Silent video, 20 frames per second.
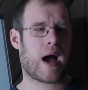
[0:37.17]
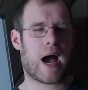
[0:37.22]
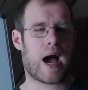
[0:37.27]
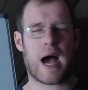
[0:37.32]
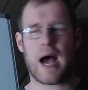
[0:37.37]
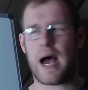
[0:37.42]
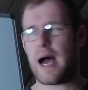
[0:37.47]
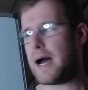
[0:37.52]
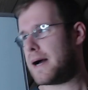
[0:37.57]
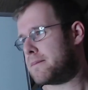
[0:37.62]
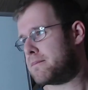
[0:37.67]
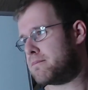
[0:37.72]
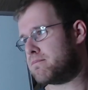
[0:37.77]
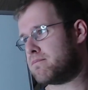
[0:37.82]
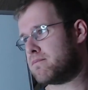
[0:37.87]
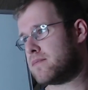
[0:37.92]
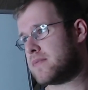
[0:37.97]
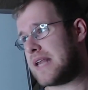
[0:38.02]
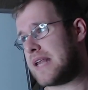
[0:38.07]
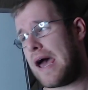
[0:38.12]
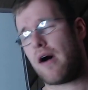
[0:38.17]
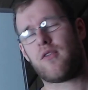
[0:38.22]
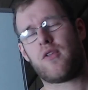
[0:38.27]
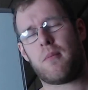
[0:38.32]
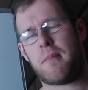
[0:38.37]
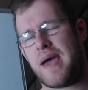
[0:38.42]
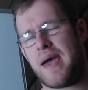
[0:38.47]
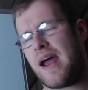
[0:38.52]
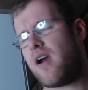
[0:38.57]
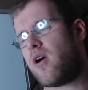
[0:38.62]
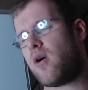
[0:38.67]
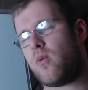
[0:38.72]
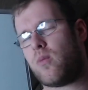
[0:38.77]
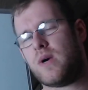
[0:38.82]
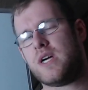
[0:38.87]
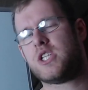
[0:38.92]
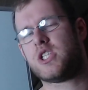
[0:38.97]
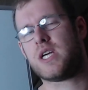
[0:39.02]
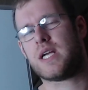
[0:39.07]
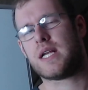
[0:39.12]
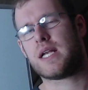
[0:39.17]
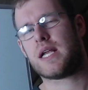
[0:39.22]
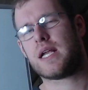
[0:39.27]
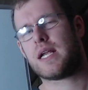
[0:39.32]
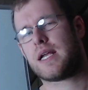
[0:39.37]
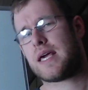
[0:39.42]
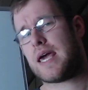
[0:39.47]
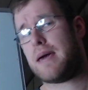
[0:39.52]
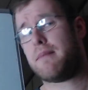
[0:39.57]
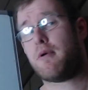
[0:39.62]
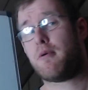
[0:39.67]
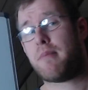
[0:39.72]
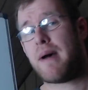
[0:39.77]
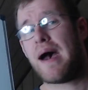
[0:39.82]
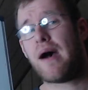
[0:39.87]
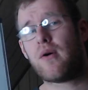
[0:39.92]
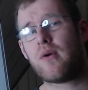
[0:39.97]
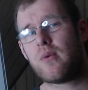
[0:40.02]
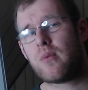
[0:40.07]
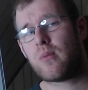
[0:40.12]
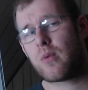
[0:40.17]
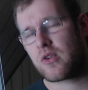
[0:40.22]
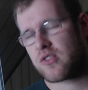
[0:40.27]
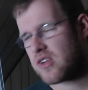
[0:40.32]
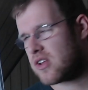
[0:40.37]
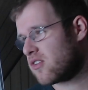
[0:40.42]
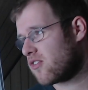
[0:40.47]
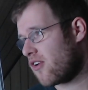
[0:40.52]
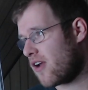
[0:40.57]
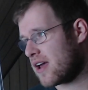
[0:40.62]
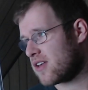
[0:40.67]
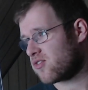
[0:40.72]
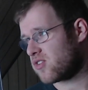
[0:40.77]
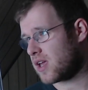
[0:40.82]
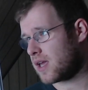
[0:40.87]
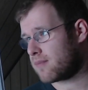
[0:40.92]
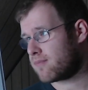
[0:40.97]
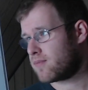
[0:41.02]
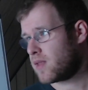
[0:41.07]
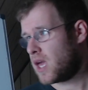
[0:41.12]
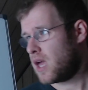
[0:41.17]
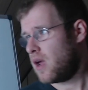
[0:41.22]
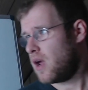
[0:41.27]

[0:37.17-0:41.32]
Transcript: Um, now, in the manner in which it came about was interesting.